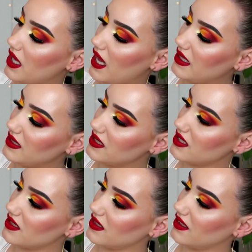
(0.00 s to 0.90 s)
And
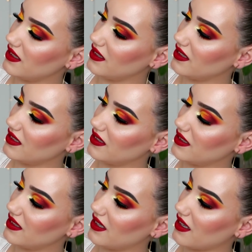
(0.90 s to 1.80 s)

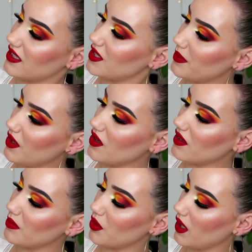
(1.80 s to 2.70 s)
to be
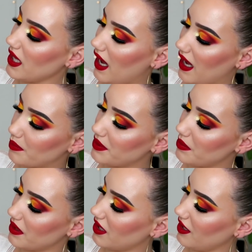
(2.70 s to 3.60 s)
honest, I'm quite
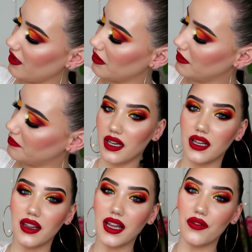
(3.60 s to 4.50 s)
happy with it.
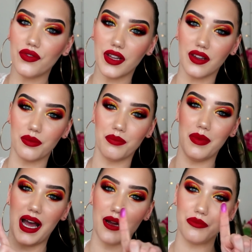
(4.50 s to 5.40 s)
I love this
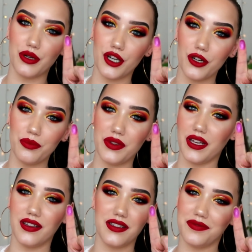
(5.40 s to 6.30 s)
matte
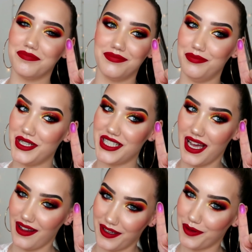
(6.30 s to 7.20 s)

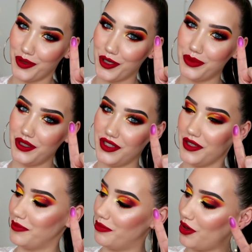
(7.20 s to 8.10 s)
metallic purple
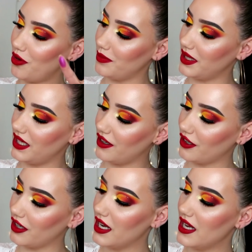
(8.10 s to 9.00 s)
down the bottom
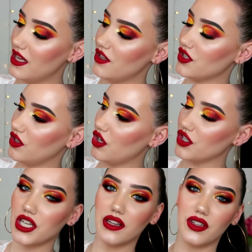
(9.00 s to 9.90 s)
here. There's a lot
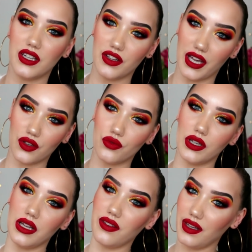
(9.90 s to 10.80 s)
of shades in here that I can
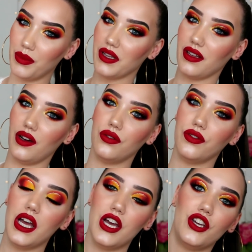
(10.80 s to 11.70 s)
really see
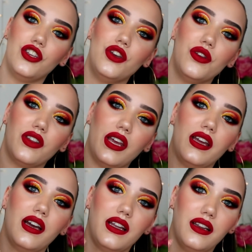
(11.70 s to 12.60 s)
myself
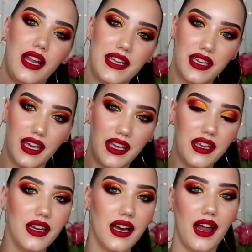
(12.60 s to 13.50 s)
using and
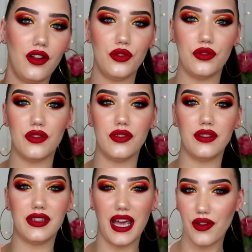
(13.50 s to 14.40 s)
liking. I'll
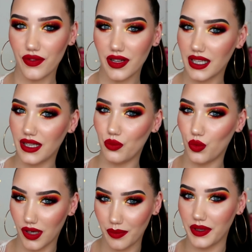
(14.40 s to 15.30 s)
definitely
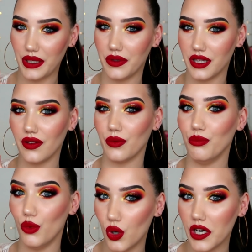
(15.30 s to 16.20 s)
want to play with this
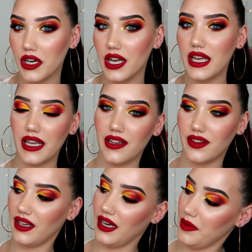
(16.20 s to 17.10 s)
more.
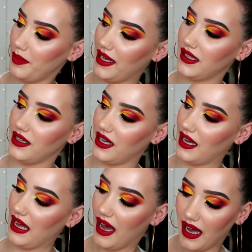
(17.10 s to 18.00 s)
It's the kind of palette
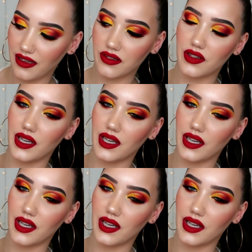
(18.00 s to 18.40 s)
that has